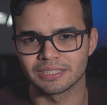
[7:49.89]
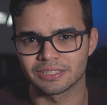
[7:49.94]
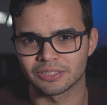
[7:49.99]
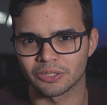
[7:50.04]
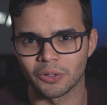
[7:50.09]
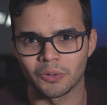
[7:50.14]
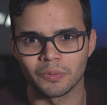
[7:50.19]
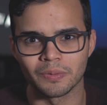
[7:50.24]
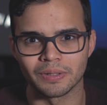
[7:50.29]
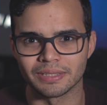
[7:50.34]
its
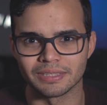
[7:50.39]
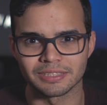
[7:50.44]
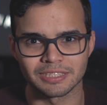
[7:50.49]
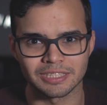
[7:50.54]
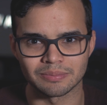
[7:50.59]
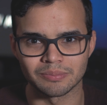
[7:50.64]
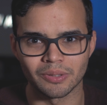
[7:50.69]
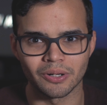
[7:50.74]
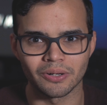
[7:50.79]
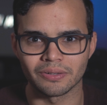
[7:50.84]
goal in a
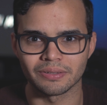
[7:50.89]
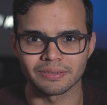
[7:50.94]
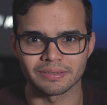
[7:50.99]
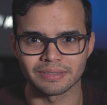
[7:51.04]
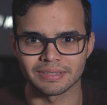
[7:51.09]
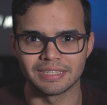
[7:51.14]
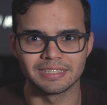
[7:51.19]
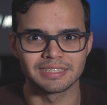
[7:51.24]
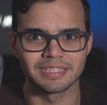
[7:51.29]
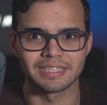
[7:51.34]
small,
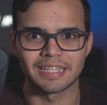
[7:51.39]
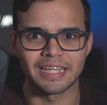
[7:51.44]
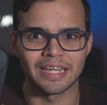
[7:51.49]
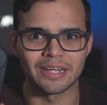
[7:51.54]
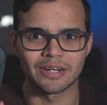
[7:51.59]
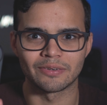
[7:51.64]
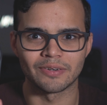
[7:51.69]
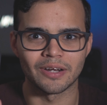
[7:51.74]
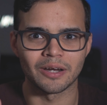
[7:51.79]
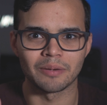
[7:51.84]
easy to
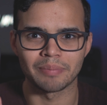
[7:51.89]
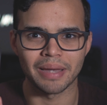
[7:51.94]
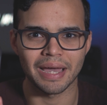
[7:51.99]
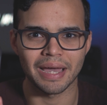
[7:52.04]
carry around